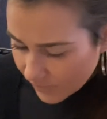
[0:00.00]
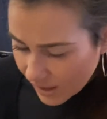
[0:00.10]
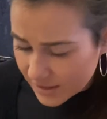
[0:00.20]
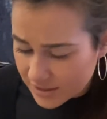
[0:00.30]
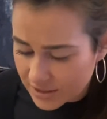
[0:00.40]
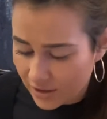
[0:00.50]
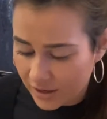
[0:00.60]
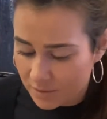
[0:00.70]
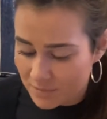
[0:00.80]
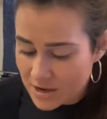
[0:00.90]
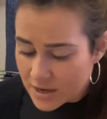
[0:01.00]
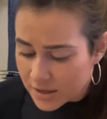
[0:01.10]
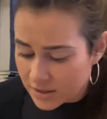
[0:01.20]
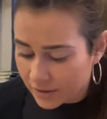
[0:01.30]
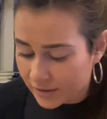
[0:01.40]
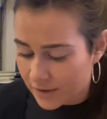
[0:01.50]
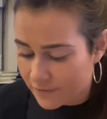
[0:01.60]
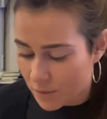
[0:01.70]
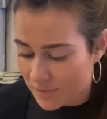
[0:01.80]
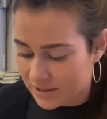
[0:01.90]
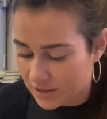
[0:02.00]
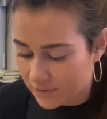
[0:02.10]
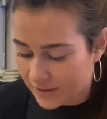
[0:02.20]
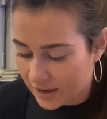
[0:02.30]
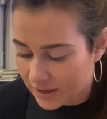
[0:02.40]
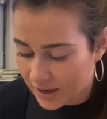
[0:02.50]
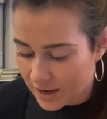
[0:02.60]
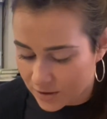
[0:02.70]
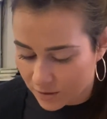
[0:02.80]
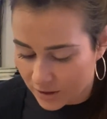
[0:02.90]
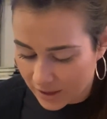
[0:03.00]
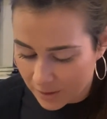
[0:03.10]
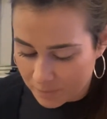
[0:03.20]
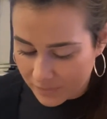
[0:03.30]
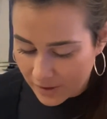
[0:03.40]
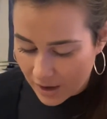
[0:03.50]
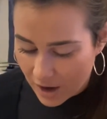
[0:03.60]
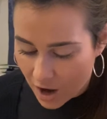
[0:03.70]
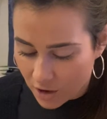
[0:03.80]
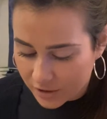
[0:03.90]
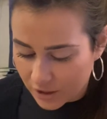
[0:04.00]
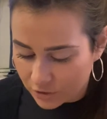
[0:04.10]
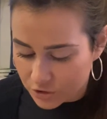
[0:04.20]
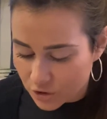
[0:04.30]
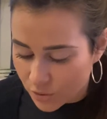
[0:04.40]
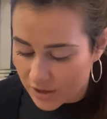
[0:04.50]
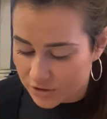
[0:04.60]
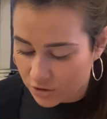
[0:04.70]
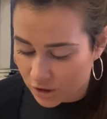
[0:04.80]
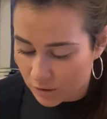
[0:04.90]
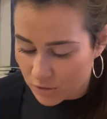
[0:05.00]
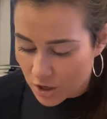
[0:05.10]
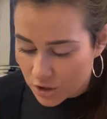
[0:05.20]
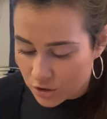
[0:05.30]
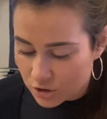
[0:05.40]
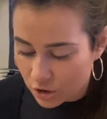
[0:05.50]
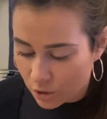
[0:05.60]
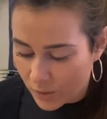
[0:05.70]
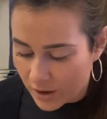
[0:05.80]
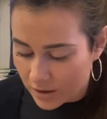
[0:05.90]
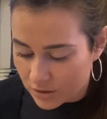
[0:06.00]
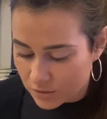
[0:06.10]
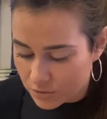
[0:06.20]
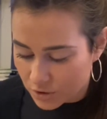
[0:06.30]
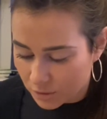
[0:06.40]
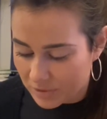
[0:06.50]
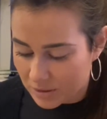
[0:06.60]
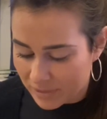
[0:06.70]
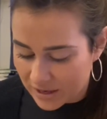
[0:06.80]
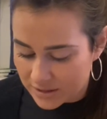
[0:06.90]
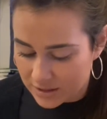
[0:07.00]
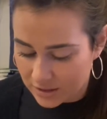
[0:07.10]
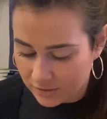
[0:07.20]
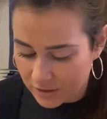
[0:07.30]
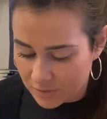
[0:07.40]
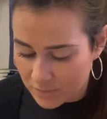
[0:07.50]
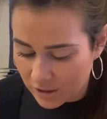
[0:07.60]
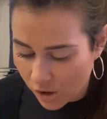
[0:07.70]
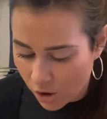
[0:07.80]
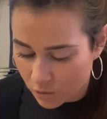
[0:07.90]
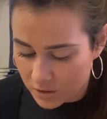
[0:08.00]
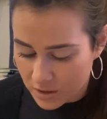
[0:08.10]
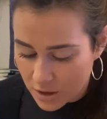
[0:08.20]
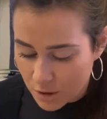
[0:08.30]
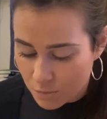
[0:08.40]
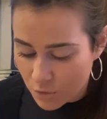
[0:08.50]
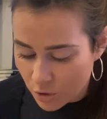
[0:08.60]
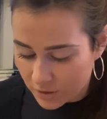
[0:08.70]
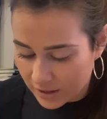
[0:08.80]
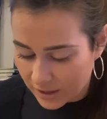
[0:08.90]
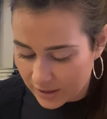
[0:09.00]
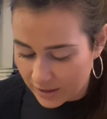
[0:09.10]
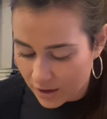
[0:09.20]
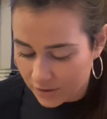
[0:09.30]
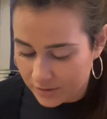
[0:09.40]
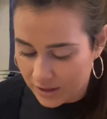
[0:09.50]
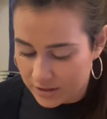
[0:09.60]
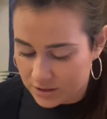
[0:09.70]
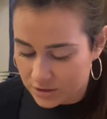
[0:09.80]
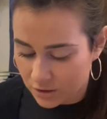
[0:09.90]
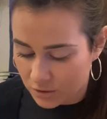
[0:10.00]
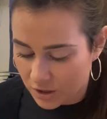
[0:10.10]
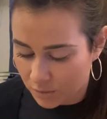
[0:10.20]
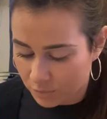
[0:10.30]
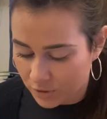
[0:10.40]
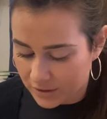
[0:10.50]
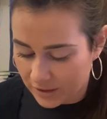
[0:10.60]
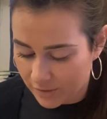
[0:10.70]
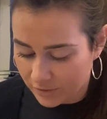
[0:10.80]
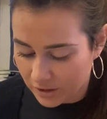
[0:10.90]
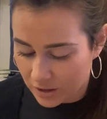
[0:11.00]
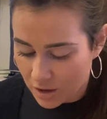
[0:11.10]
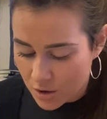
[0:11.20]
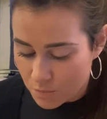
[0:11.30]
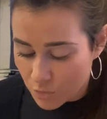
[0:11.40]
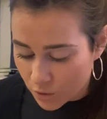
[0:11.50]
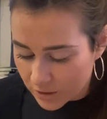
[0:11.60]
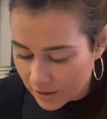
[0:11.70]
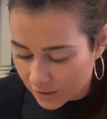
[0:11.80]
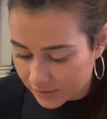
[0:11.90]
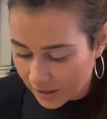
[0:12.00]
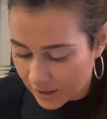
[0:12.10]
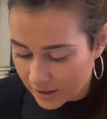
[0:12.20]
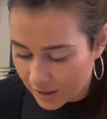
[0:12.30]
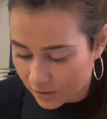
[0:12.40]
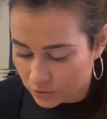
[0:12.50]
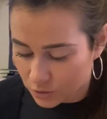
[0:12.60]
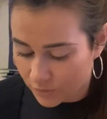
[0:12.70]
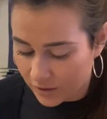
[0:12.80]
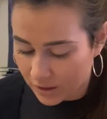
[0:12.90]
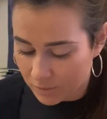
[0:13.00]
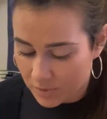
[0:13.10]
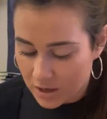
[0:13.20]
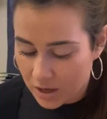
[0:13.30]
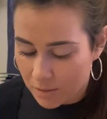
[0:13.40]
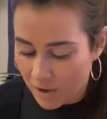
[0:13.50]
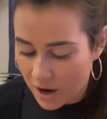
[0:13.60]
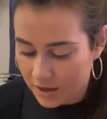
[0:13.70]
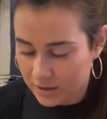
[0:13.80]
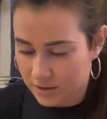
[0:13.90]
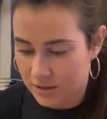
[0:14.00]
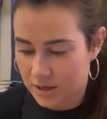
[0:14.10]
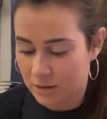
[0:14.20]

I stared at him. Suddenly I felt myself getting angry again. "I'll kill you," I screamed. You took me to Pinson. Leave me alone." "Moon," Kit yelled. I stood there, breathing heavily. Mooney yelled again. I looked over at him. Come on, he